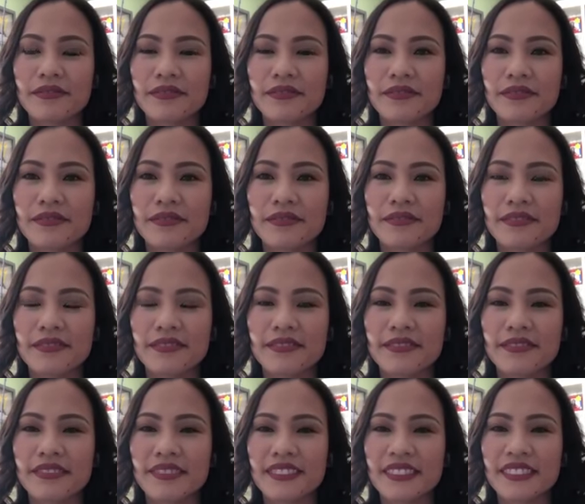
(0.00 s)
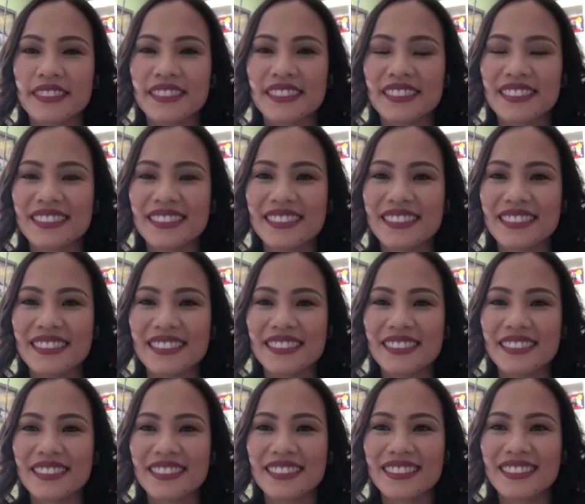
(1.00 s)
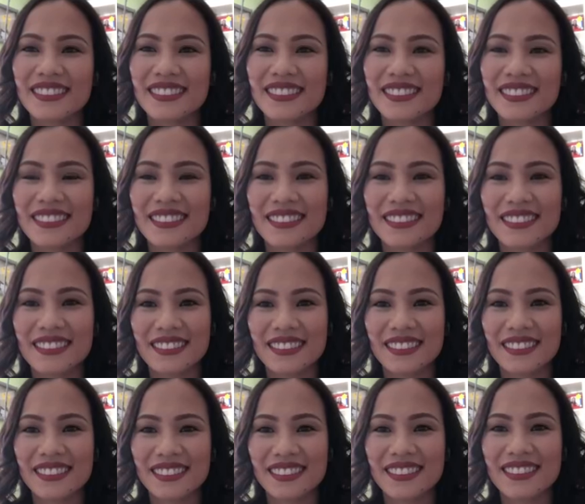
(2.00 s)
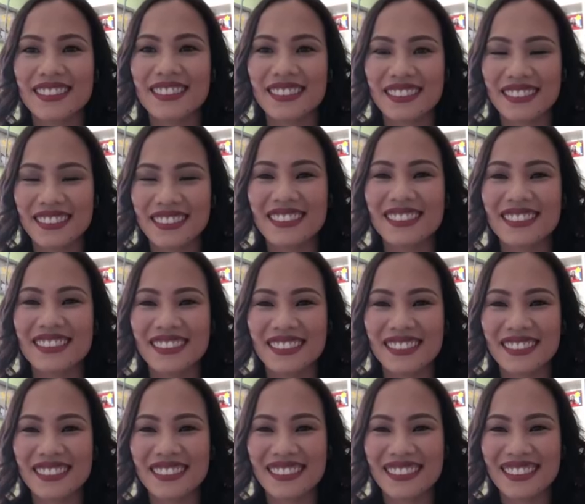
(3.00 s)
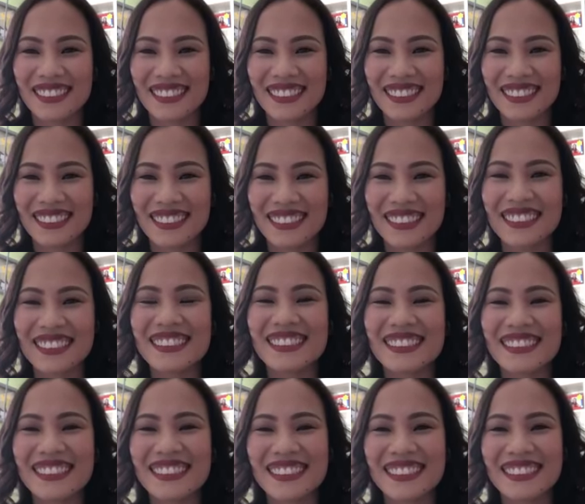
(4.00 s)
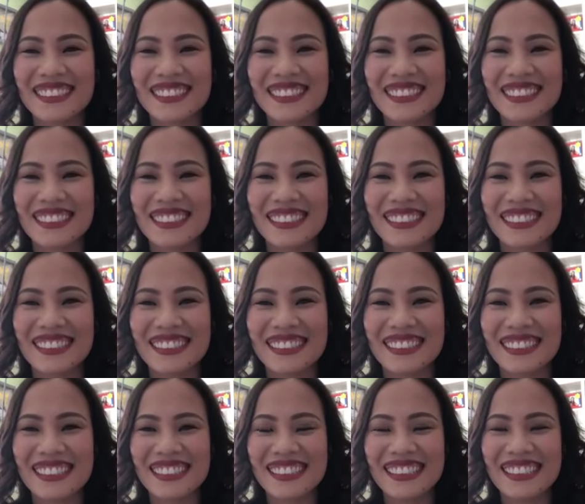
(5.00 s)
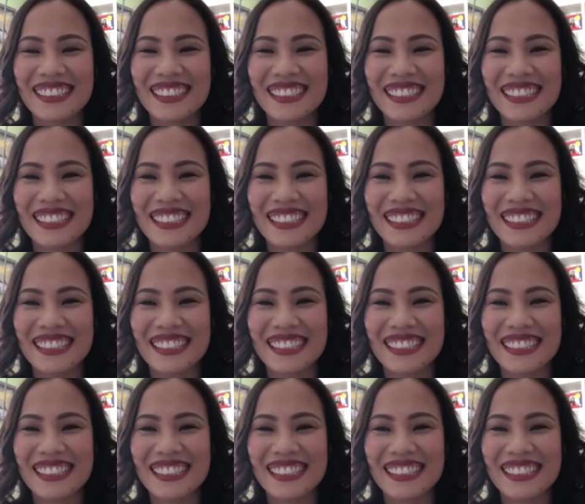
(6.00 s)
(not speaking)